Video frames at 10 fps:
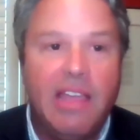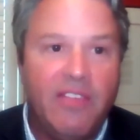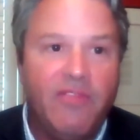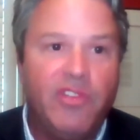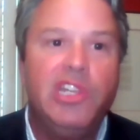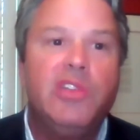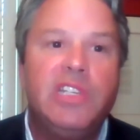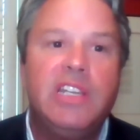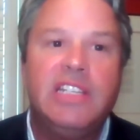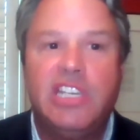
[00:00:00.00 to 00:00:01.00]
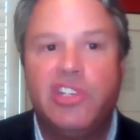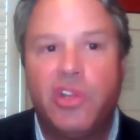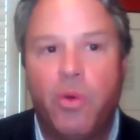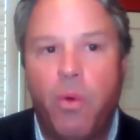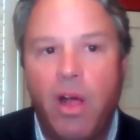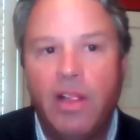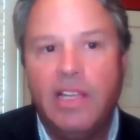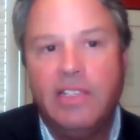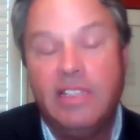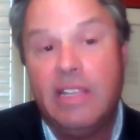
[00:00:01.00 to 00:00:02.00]
if you're using a digital
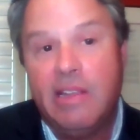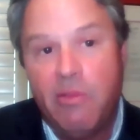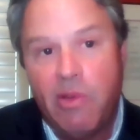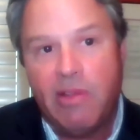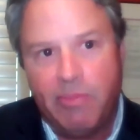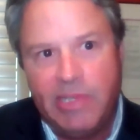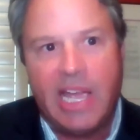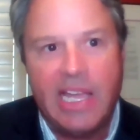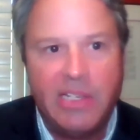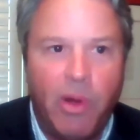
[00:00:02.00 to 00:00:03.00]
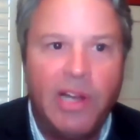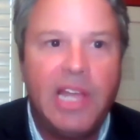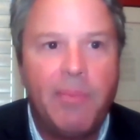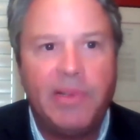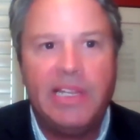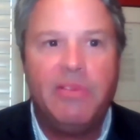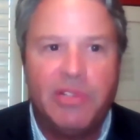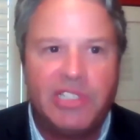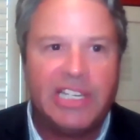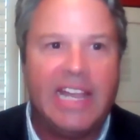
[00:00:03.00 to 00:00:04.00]
wallet, besides one company,
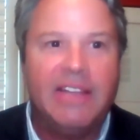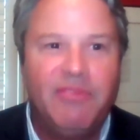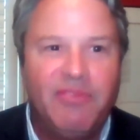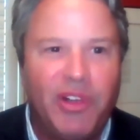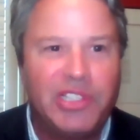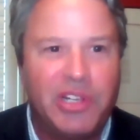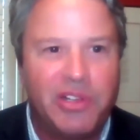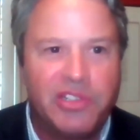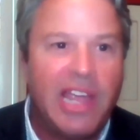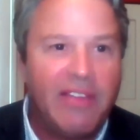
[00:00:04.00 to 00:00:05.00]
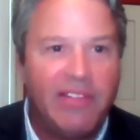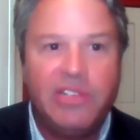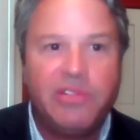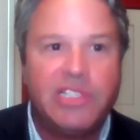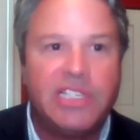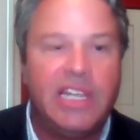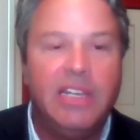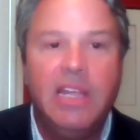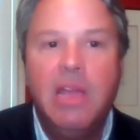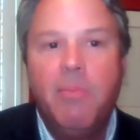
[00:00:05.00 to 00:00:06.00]
which again, full disclosure, I have an interest in,
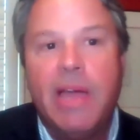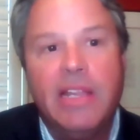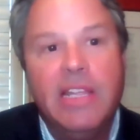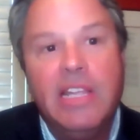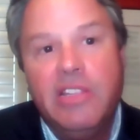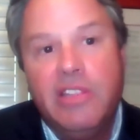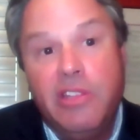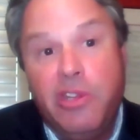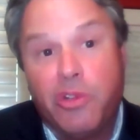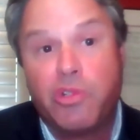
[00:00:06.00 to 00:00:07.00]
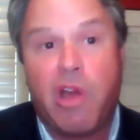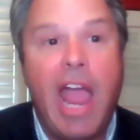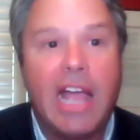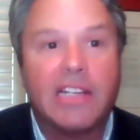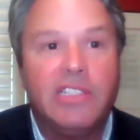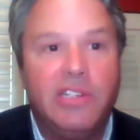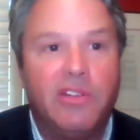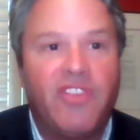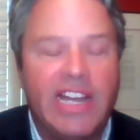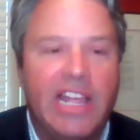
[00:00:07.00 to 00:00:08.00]
but you're tracked. Your
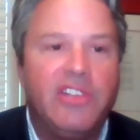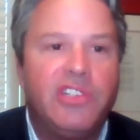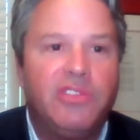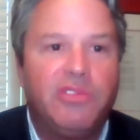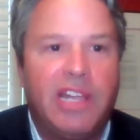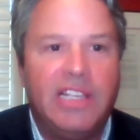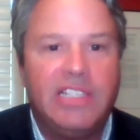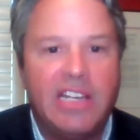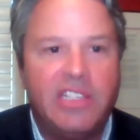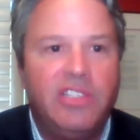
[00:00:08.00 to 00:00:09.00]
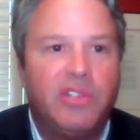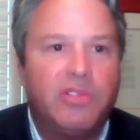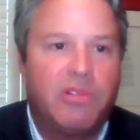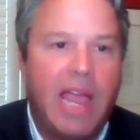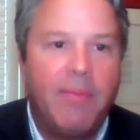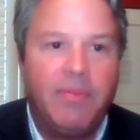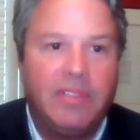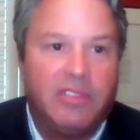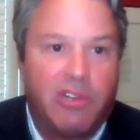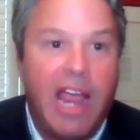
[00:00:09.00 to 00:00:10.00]
financial transactions are
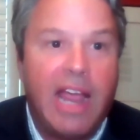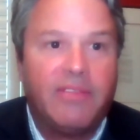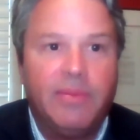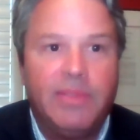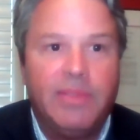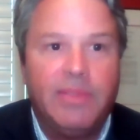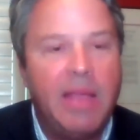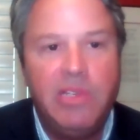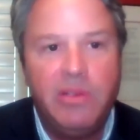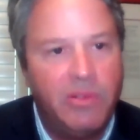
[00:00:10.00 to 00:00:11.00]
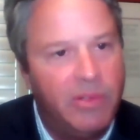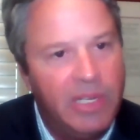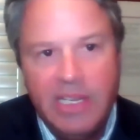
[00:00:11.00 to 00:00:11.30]
tracked from the time you